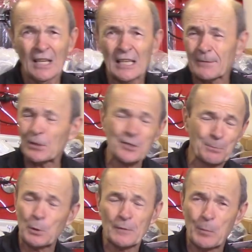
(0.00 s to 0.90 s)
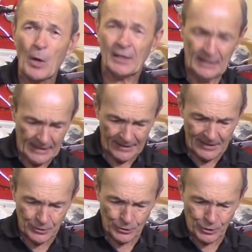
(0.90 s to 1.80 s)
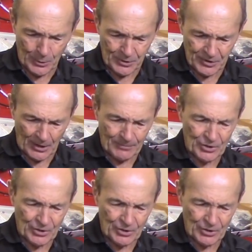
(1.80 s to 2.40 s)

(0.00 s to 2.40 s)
If it doesn't prove a point, at least it shows you something.